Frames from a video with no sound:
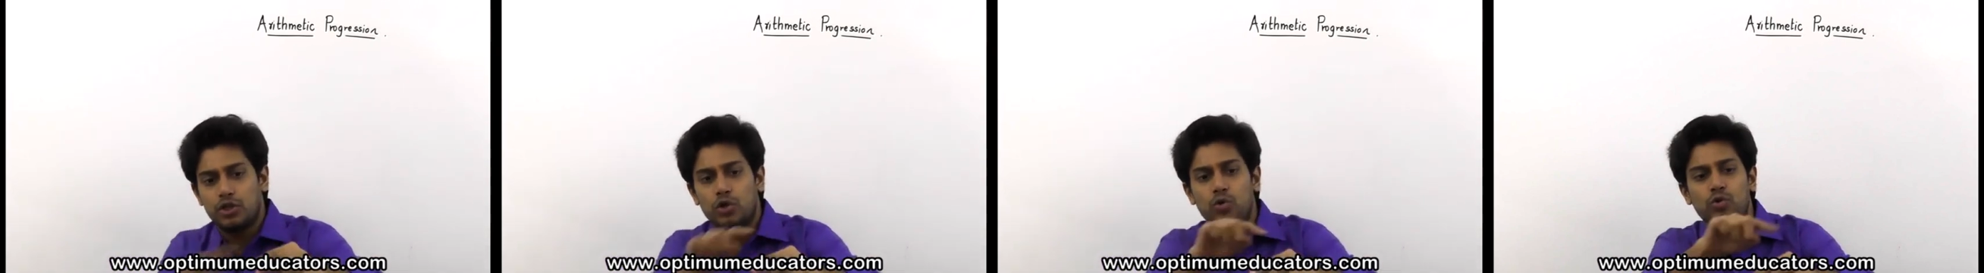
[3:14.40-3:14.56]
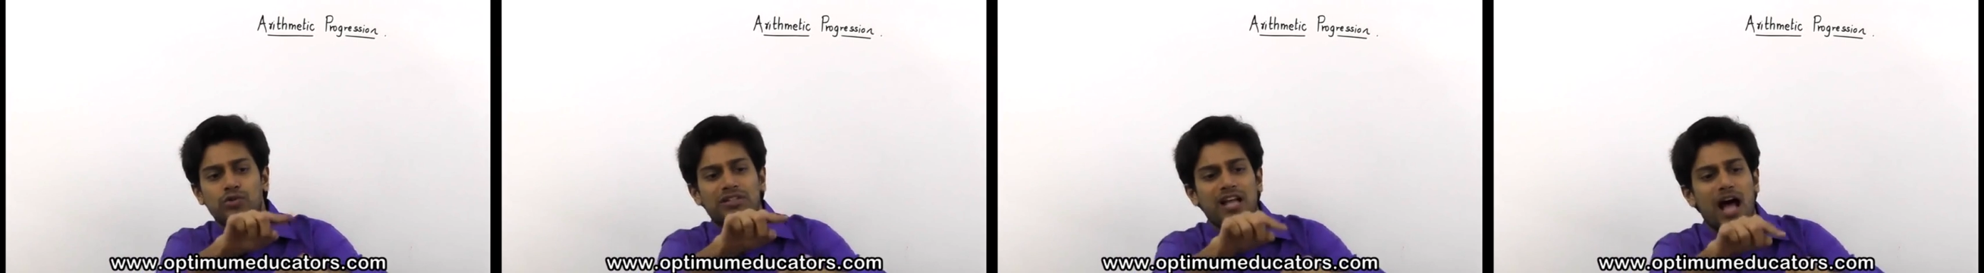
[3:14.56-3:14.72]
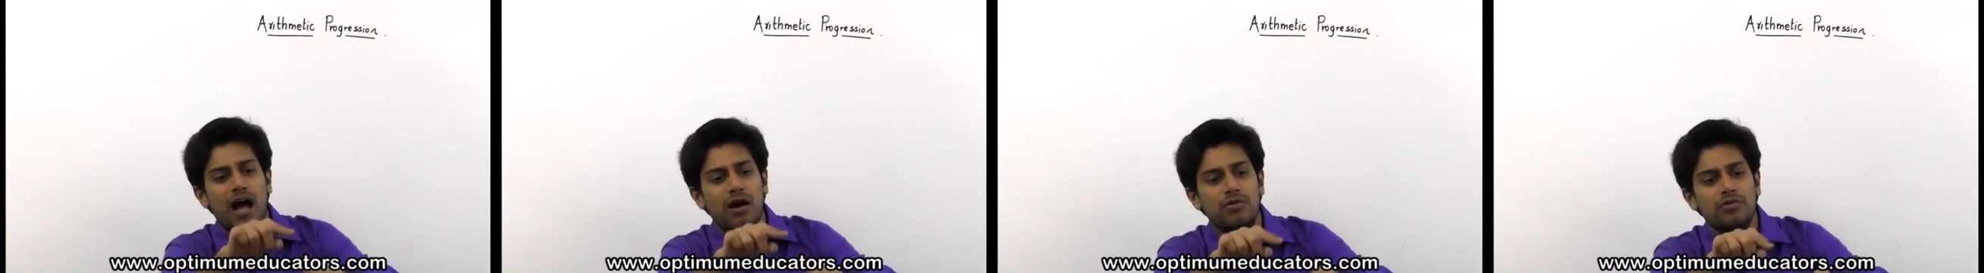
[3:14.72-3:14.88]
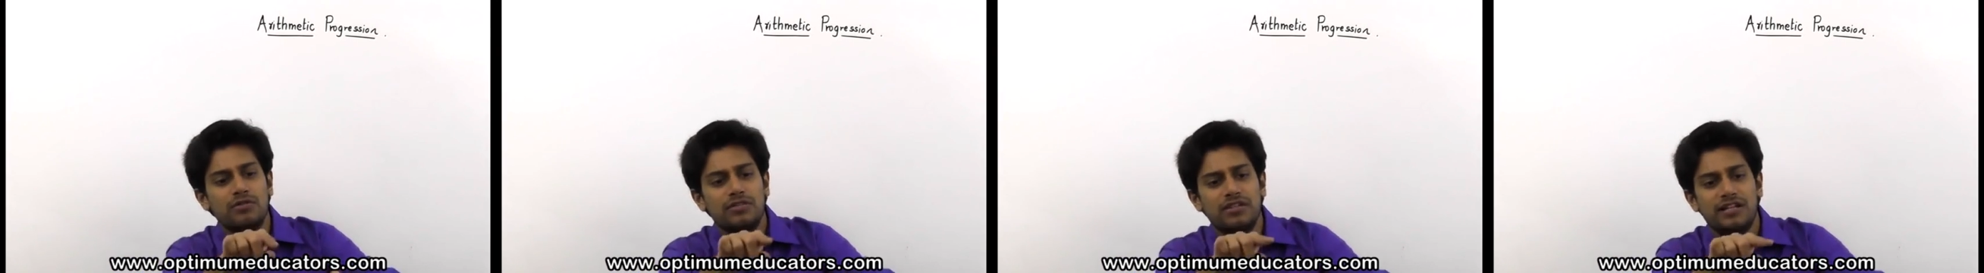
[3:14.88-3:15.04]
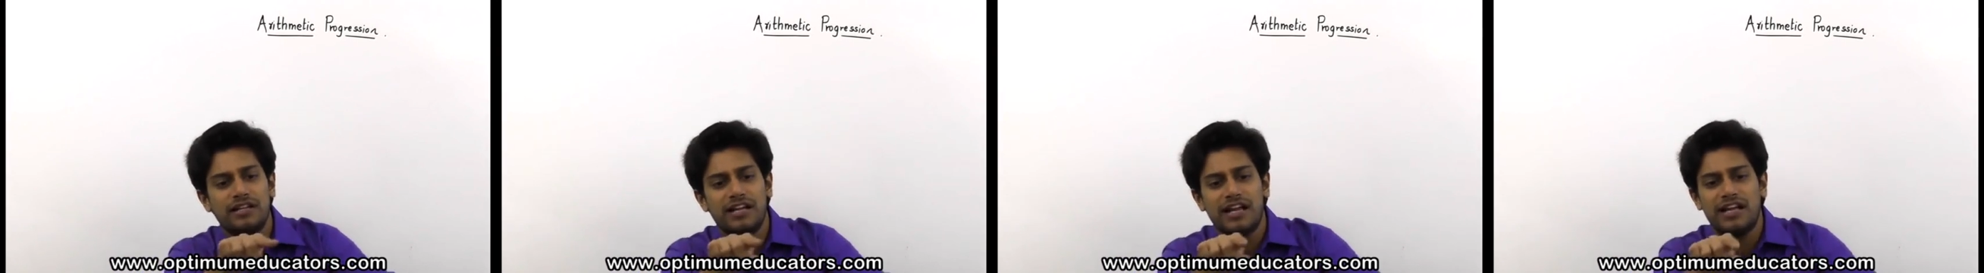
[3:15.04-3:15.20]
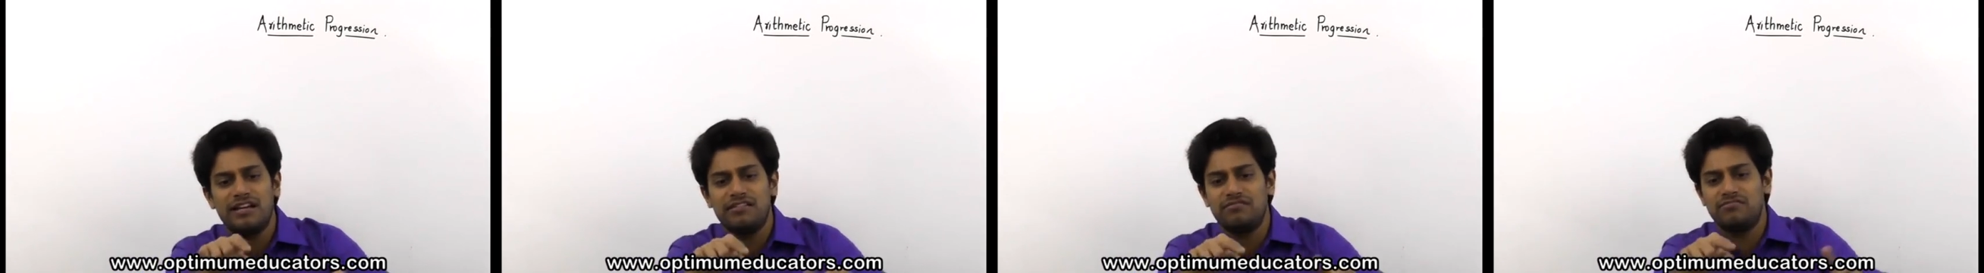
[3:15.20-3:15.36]

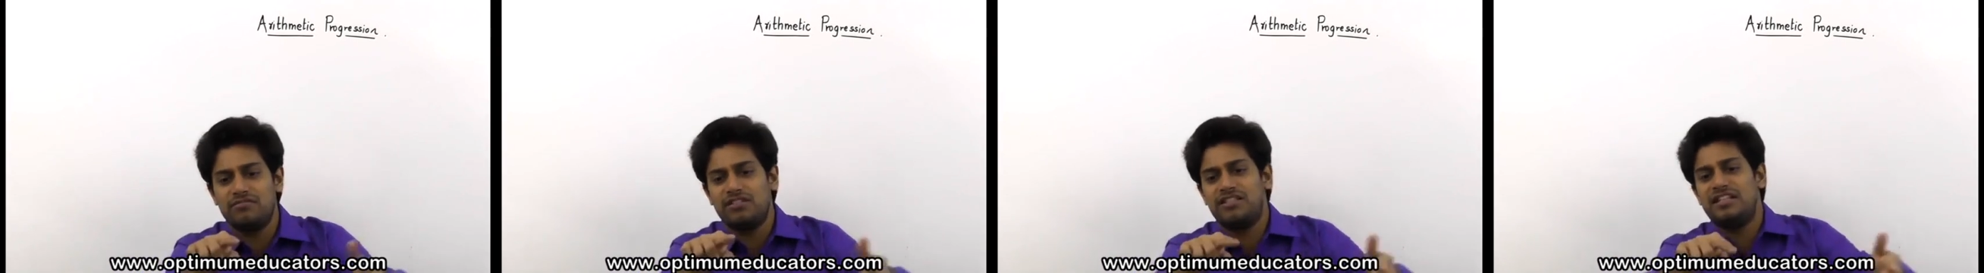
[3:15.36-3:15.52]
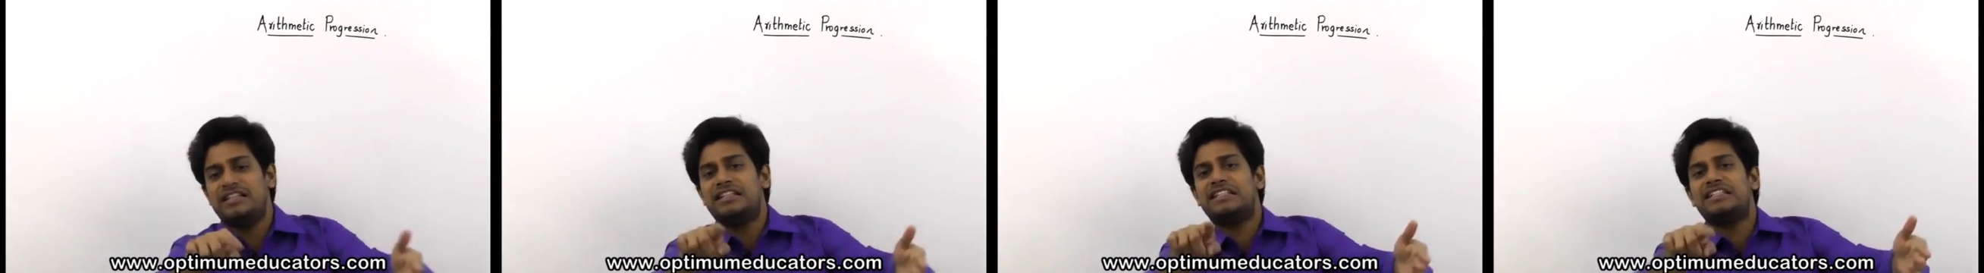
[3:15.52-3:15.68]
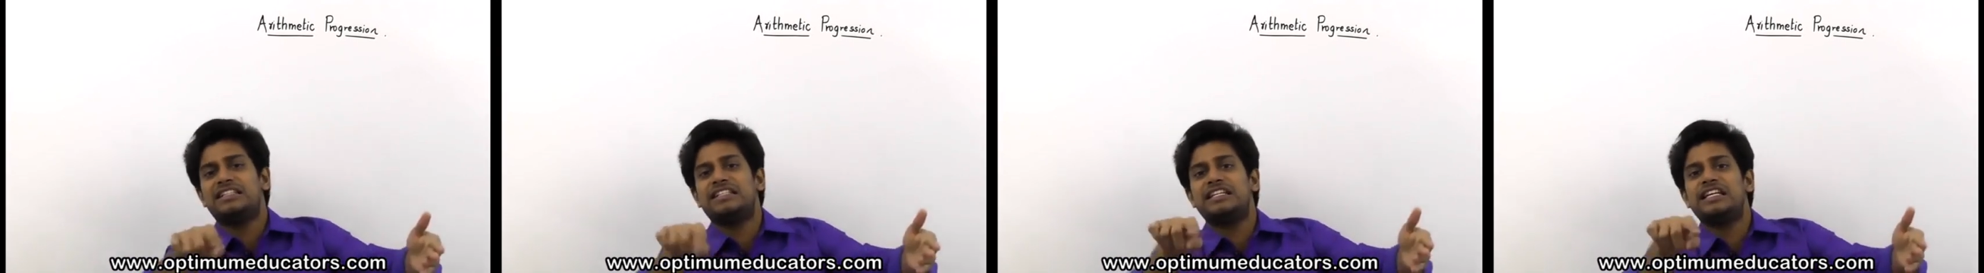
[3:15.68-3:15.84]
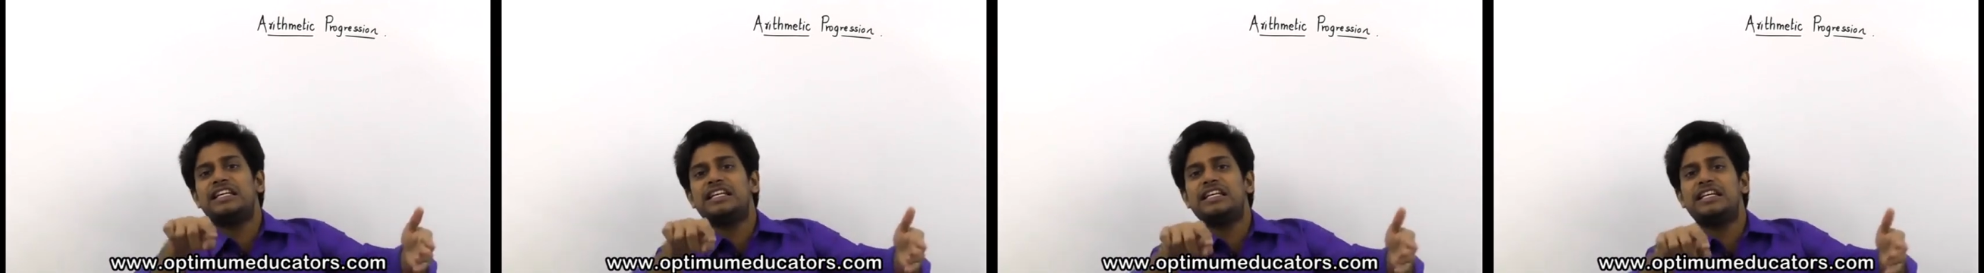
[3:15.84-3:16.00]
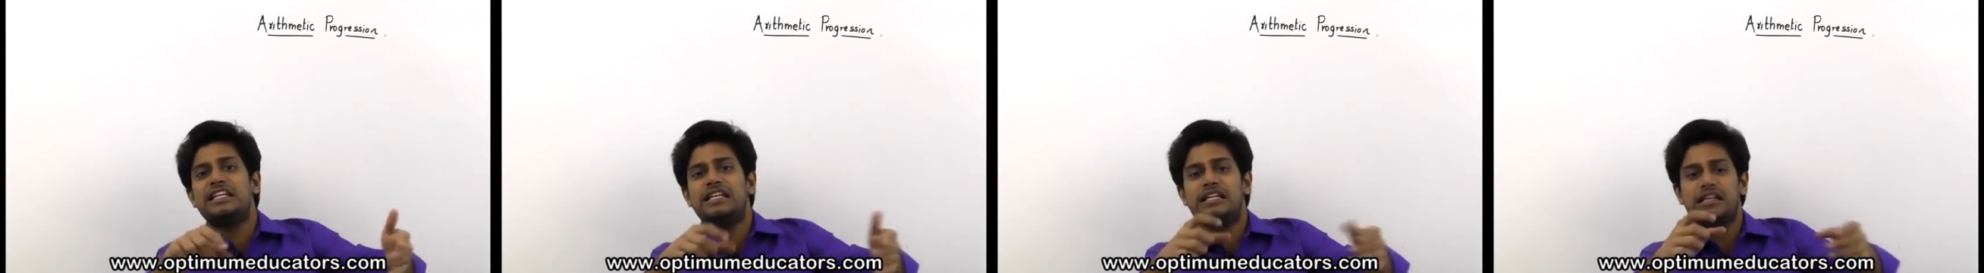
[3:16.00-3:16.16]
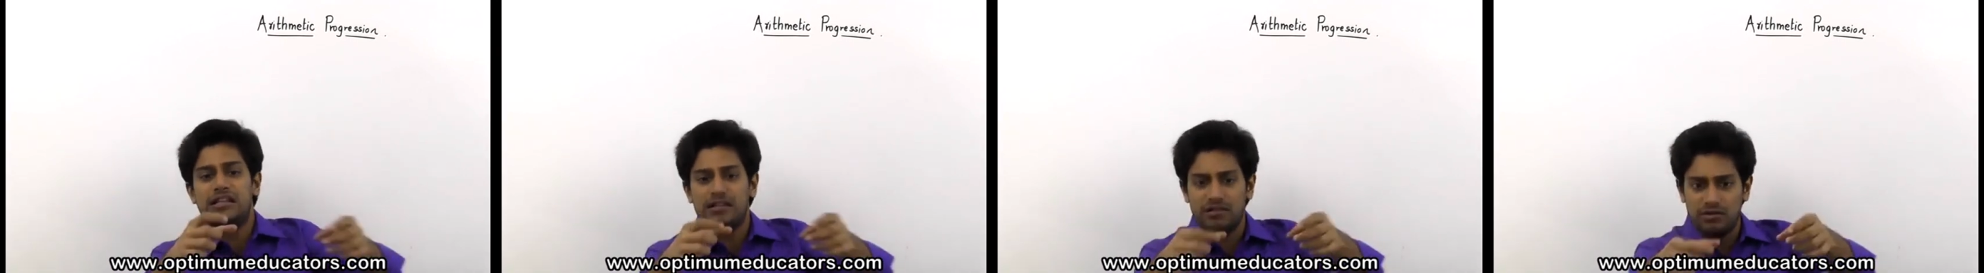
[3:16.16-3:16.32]

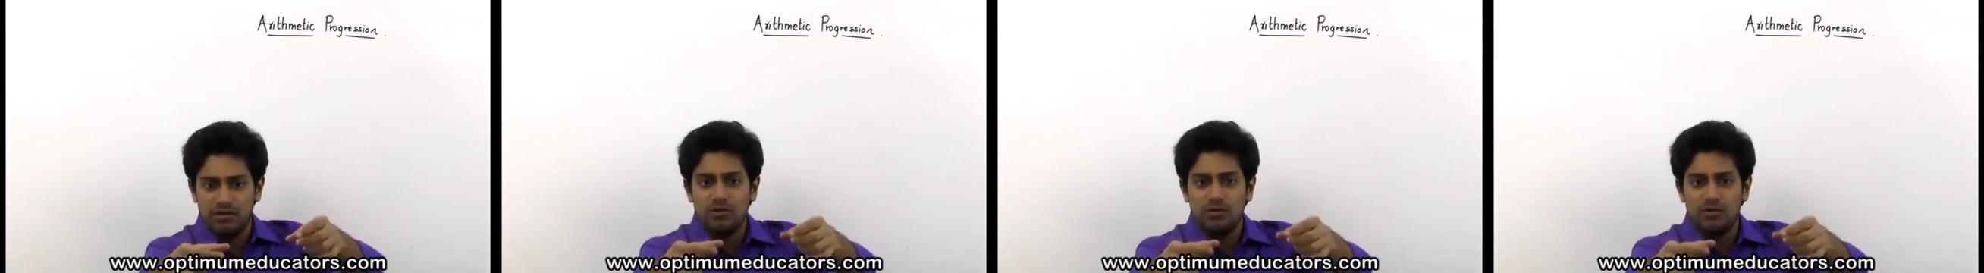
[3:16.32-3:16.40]
2016,